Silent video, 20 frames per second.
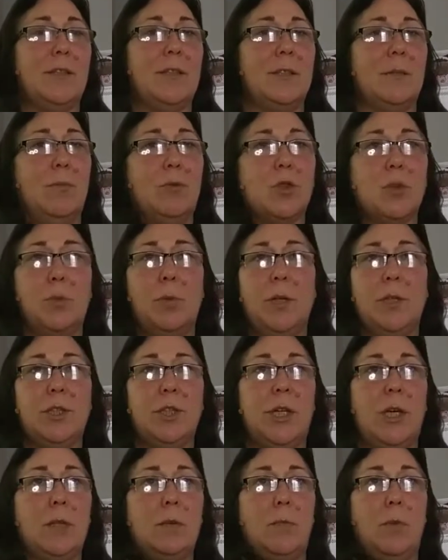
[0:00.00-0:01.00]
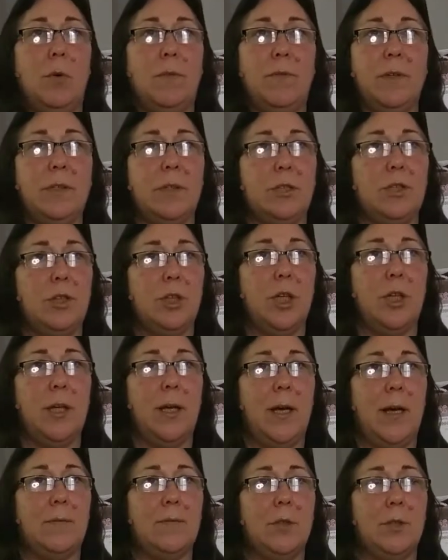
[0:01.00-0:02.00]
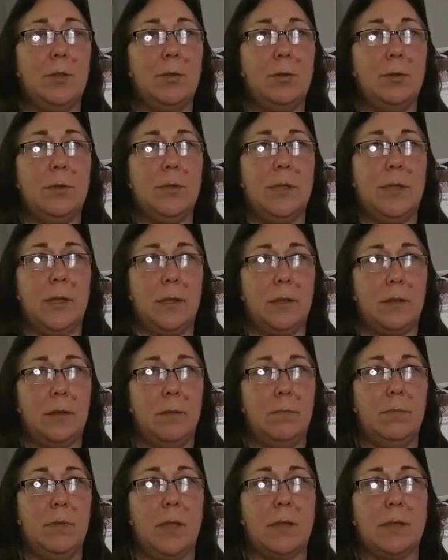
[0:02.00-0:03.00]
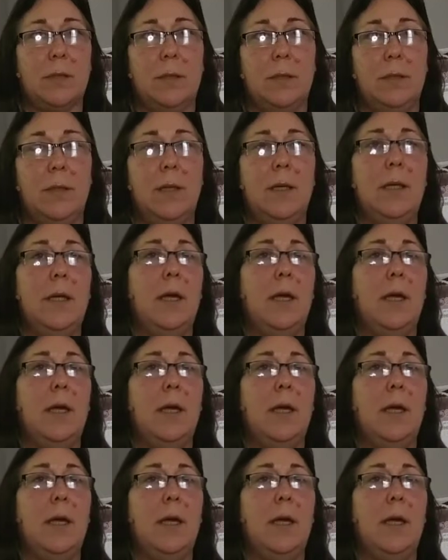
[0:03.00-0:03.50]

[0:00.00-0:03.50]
Because the more split ends you get, the more visits you're going to have to do to get them dusted,